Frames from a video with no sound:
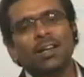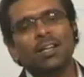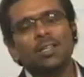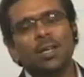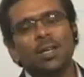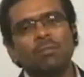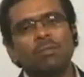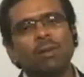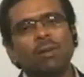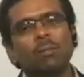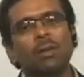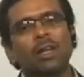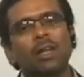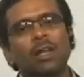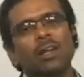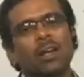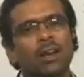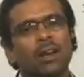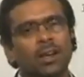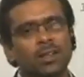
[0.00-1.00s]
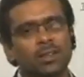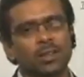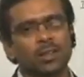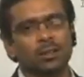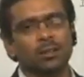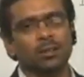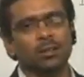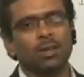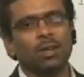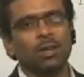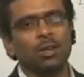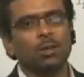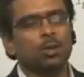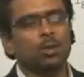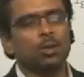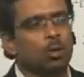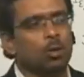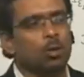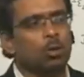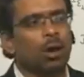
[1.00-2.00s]
okay, a non-linear
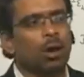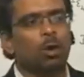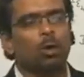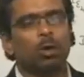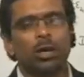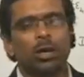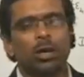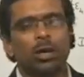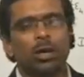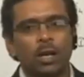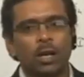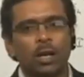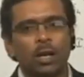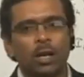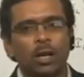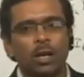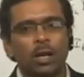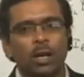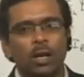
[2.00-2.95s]
region from linear region.